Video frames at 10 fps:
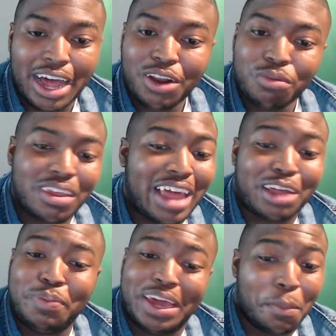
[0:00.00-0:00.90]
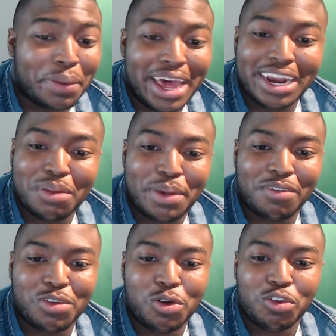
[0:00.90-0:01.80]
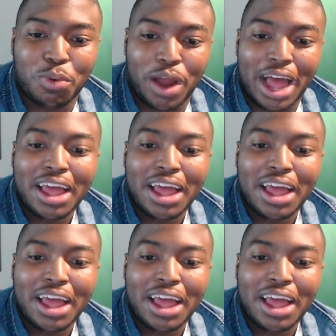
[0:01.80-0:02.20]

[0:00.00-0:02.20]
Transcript: don't think I could be complaining about views, bro.